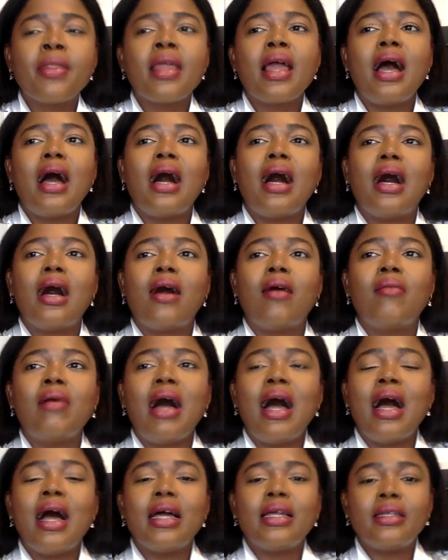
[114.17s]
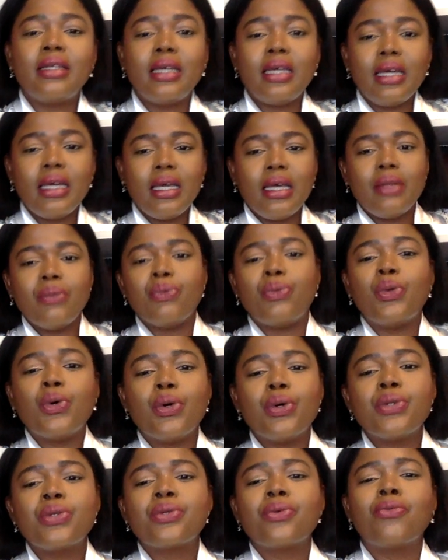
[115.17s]
and
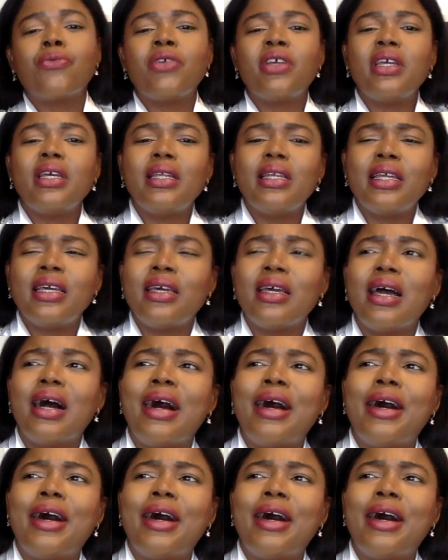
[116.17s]
those really